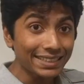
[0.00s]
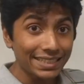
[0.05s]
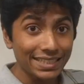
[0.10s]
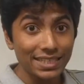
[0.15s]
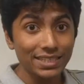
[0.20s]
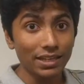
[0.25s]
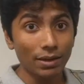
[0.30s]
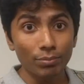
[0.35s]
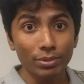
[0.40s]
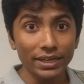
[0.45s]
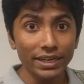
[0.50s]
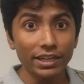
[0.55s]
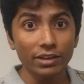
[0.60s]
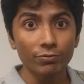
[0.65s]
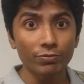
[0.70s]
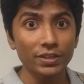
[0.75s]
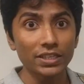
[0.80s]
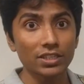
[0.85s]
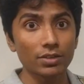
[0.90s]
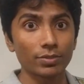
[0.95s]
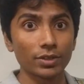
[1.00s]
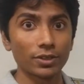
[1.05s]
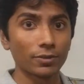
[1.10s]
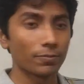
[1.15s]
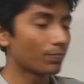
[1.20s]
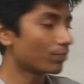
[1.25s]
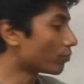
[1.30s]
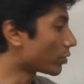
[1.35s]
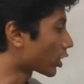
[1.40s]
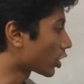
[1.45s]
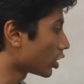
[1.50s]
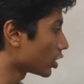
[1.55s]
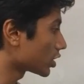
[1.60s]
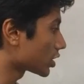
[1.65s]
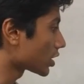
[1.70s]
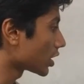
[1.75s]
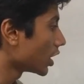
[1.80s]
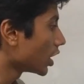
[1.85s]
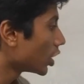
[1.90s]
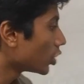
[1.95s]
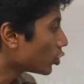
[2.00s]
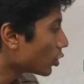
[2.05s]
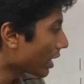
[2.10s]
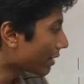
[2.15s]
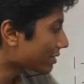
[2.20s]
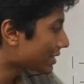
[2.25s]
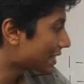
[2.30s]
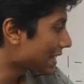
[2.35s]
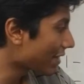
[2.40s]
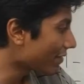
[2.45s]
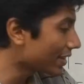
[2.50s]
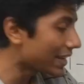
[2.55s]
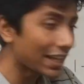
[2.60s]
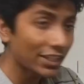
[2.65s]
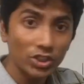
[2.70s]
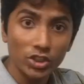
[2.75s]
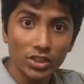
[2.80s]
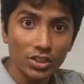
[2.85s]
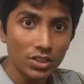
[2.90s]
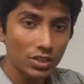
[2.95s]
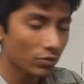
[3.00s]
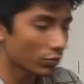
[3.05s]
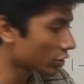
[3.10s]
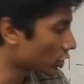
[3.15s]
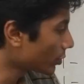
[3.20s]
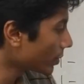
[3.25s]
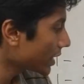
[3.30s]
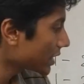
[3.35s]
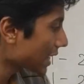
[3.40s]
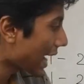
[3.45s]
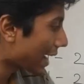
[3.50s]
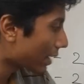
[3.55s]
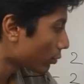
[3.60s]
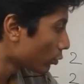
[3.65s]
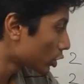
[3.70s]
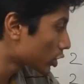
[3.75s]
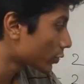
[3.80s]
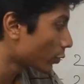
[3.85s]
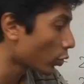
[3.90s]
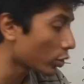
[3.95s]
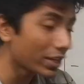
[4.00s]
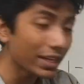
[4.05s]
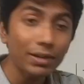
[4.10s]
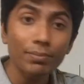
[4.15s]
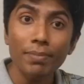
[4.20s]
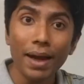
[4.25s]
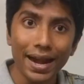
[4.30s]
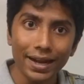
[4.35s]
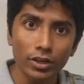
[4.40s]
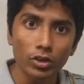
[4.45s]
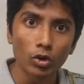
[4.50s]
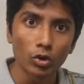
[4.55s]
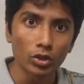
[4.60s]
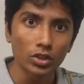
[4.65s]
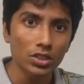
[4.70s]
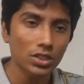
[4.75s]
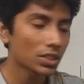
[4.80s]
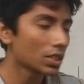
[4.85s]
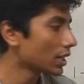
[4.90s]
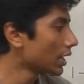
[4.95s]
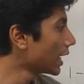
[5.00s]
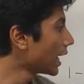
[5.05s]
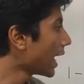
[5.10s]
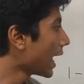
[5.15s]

this is completely infeasible because you have 7 edges, which means at most 14 bad nodes,